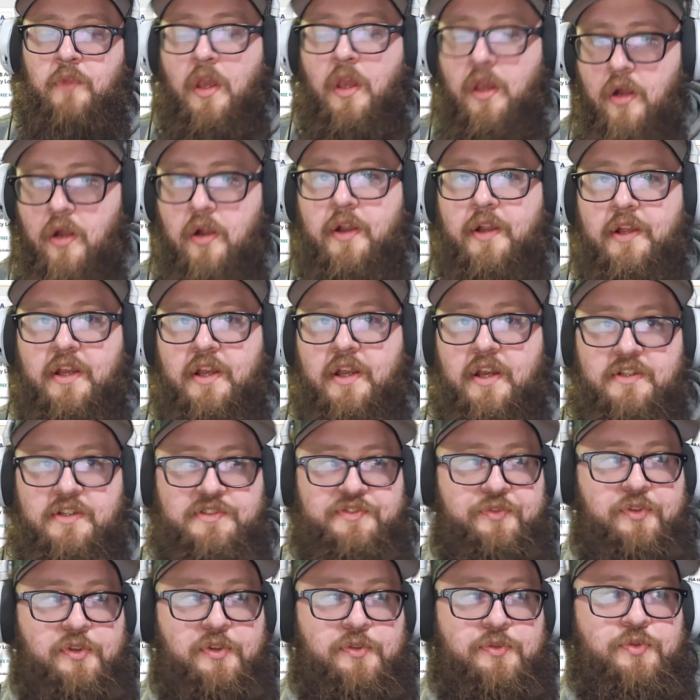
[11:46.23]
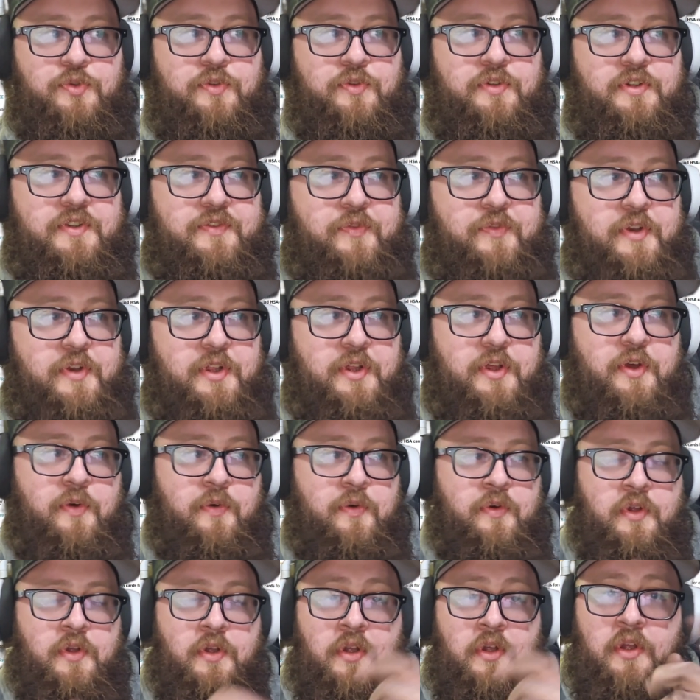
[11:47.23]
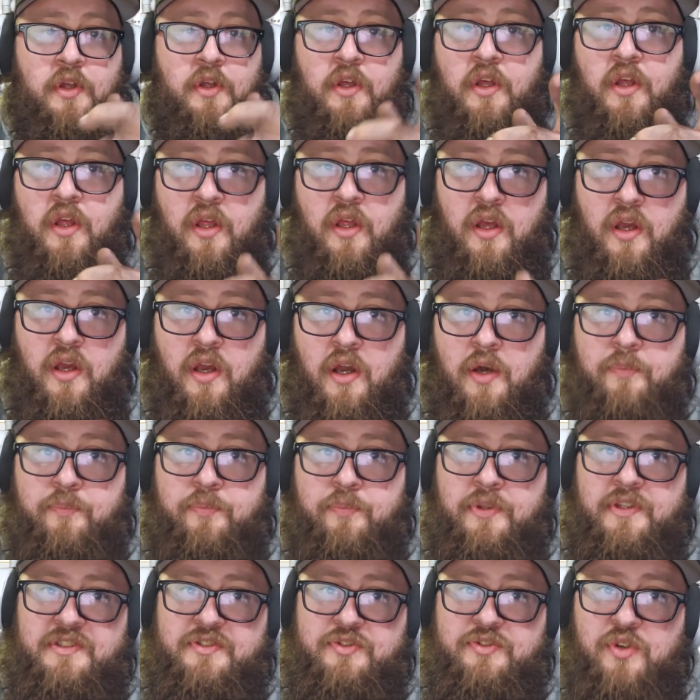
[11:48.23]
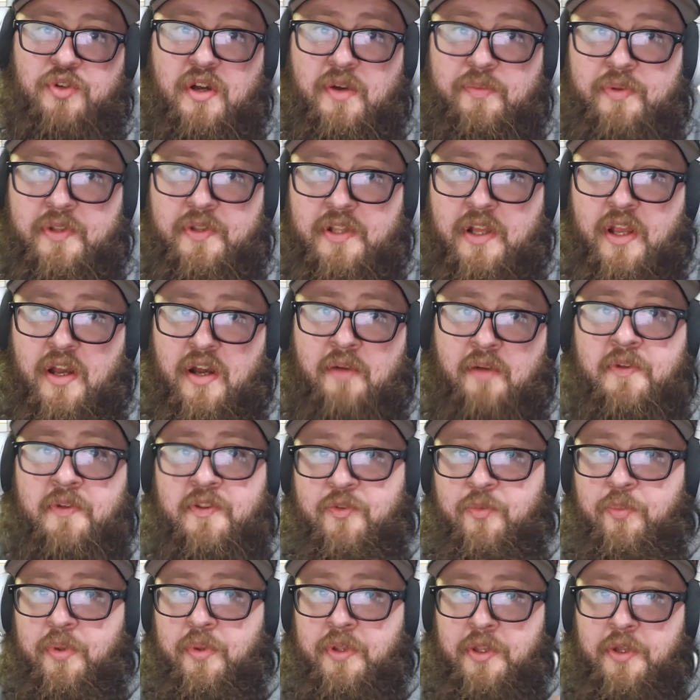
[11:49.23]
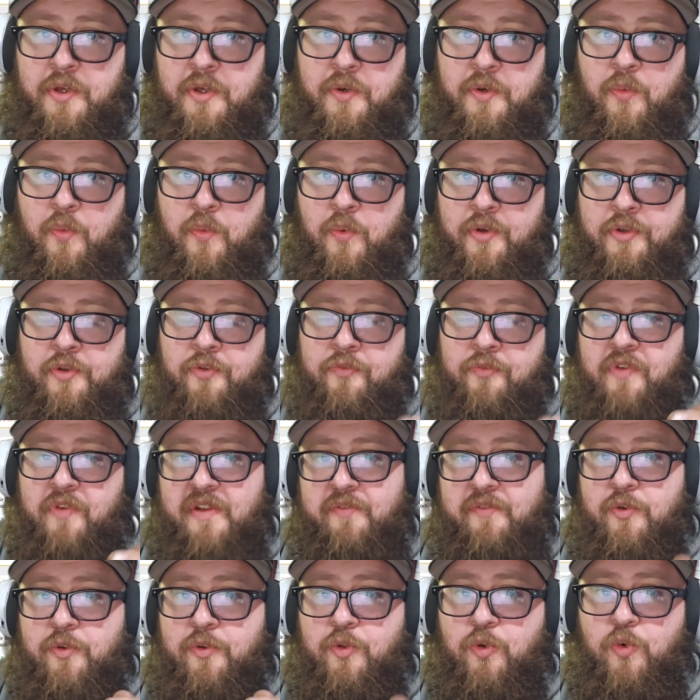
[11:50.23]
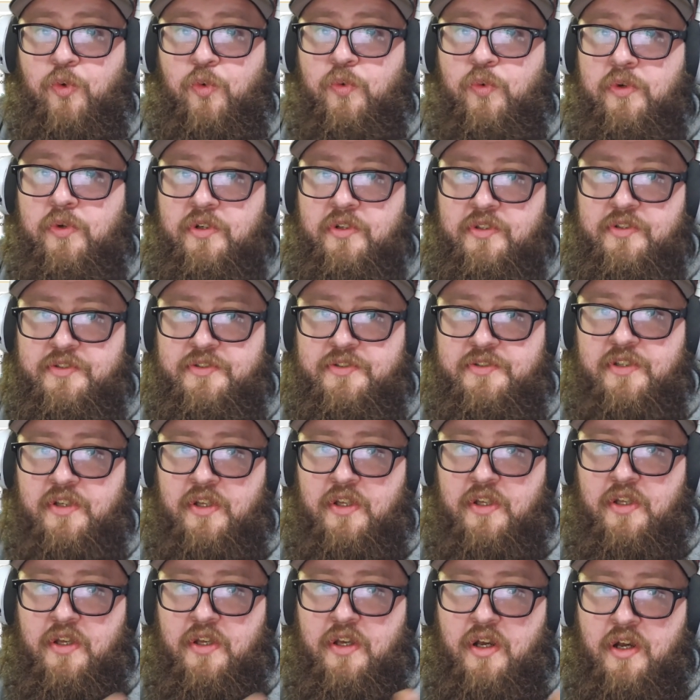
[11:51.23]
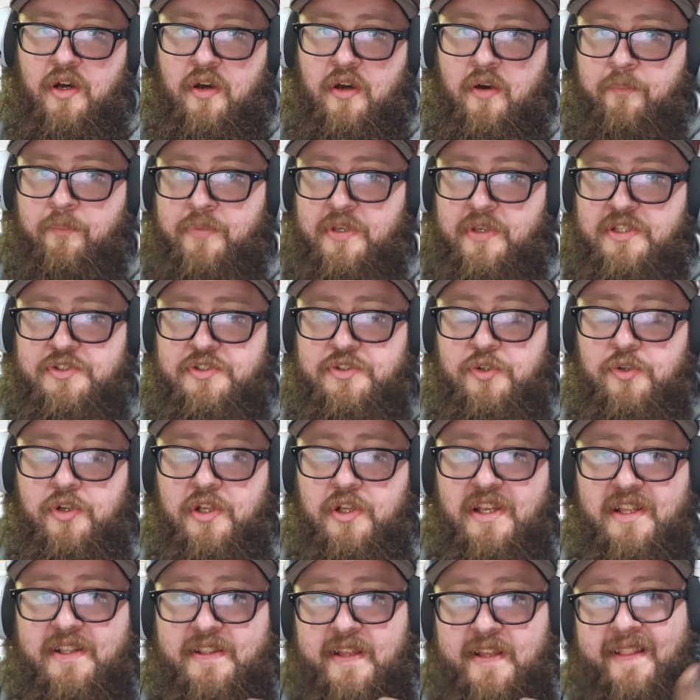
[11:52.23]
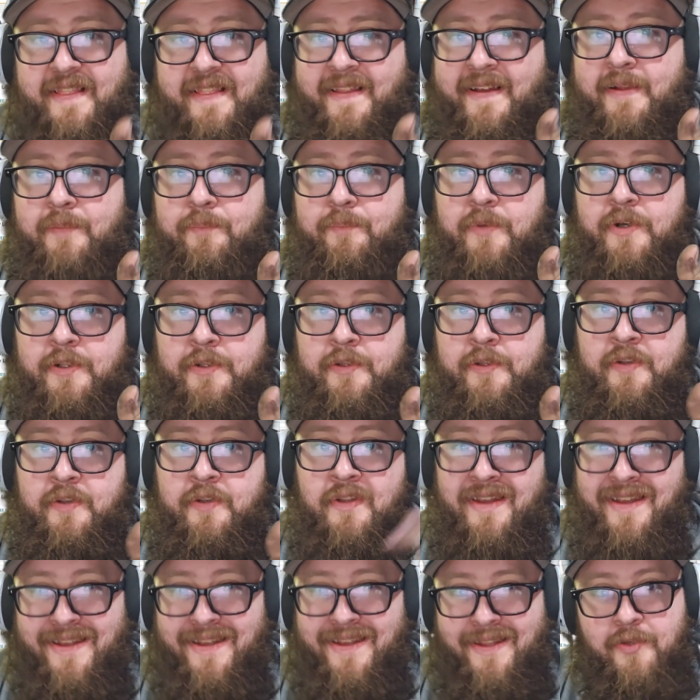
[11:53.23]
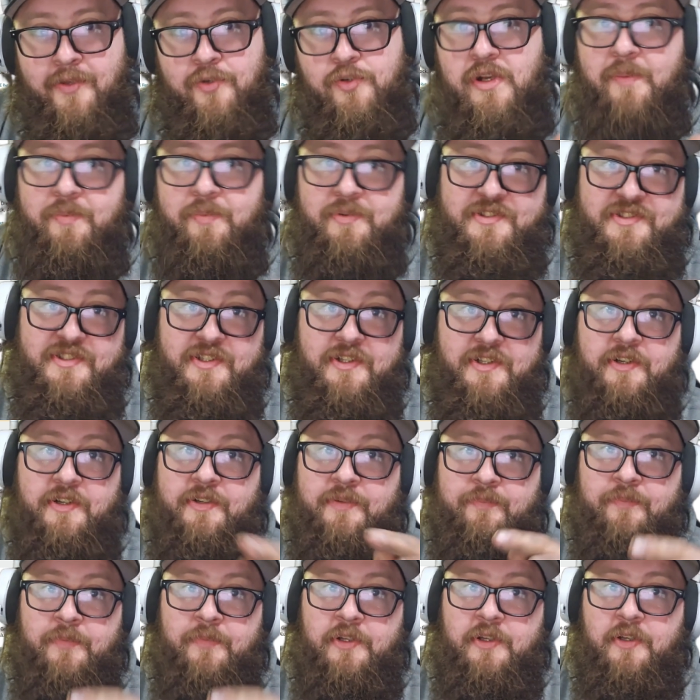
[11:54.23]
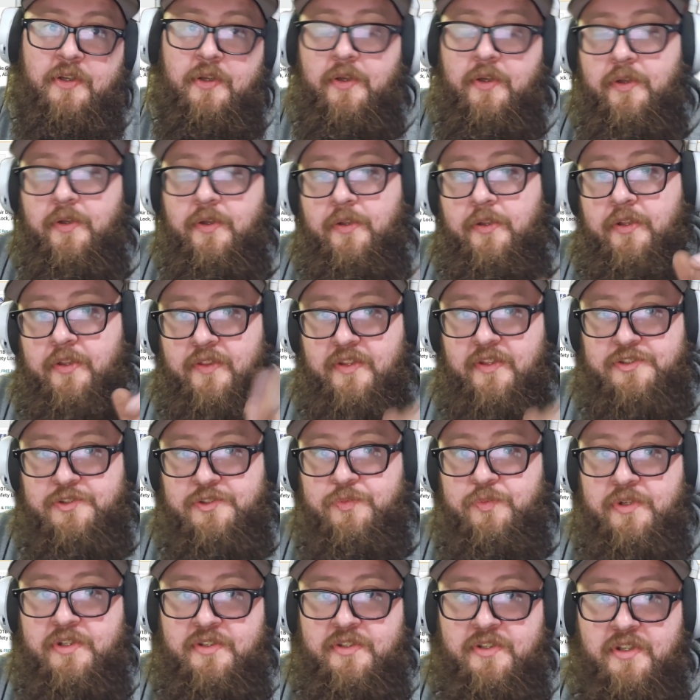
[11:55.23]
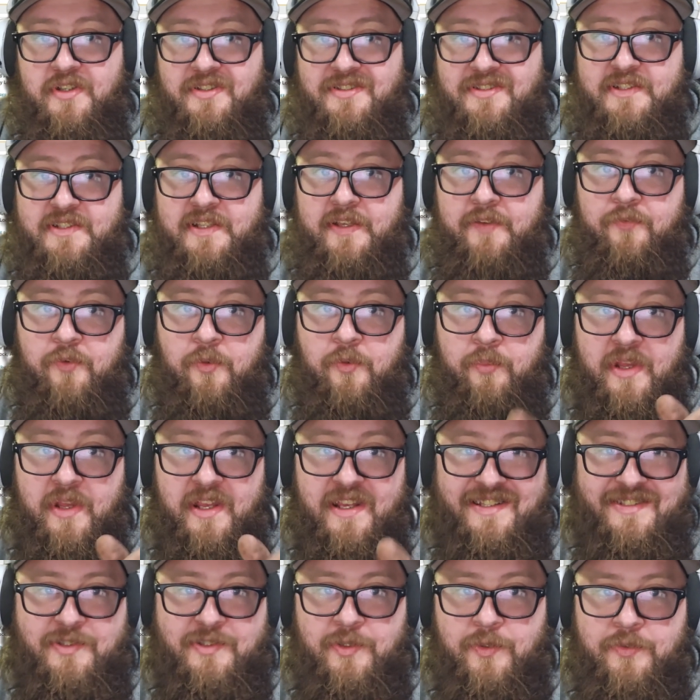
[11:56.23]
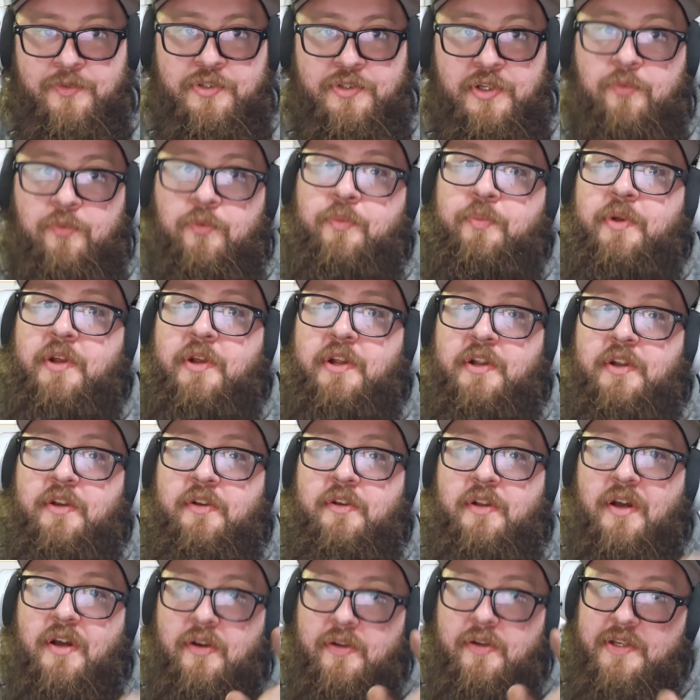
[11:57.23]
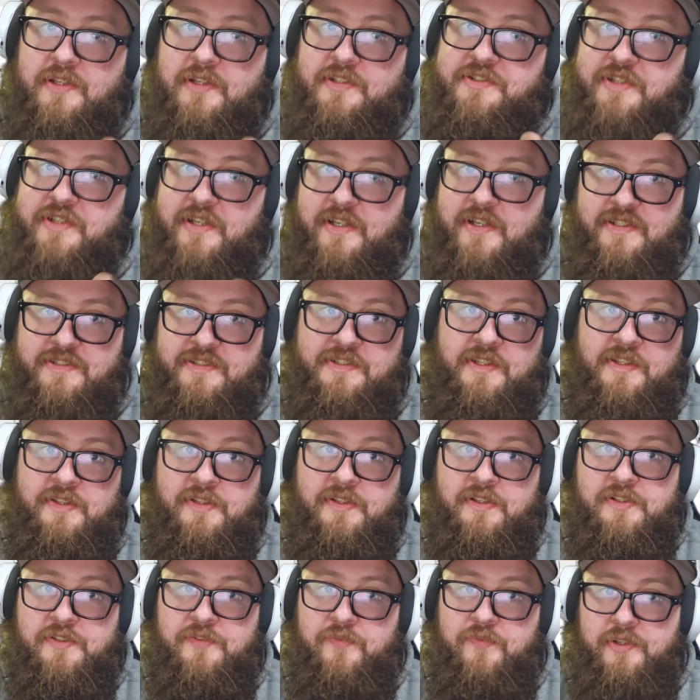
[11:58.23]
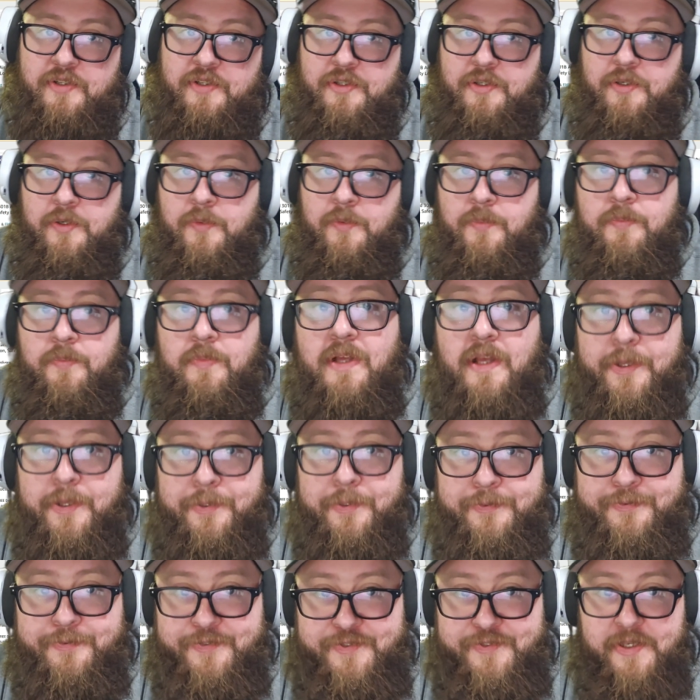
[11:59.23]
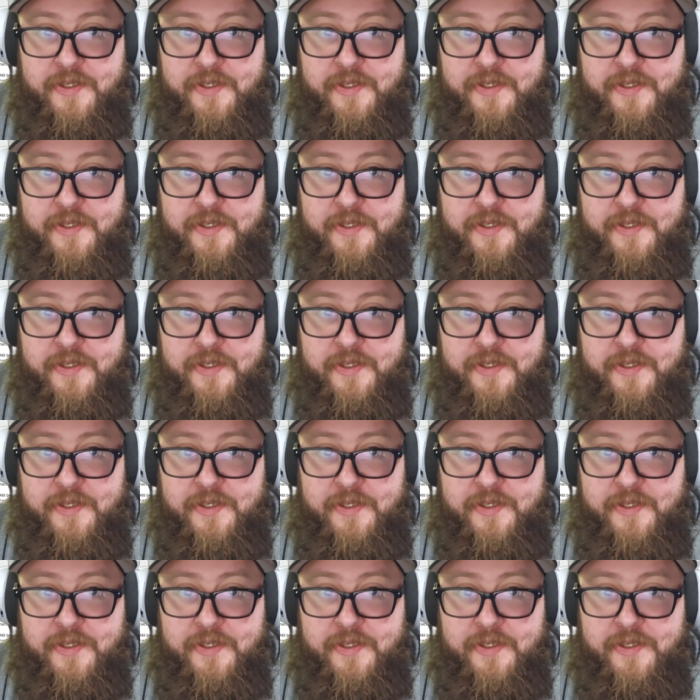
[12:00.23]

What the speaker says: All right, guys, if you enjoyed this video, please drop in the comments below what your favorite tool was. Be sure to hit that like button and drop a sub. This has been Steve from SRJ Repair. I'll catch you guys on the next video. See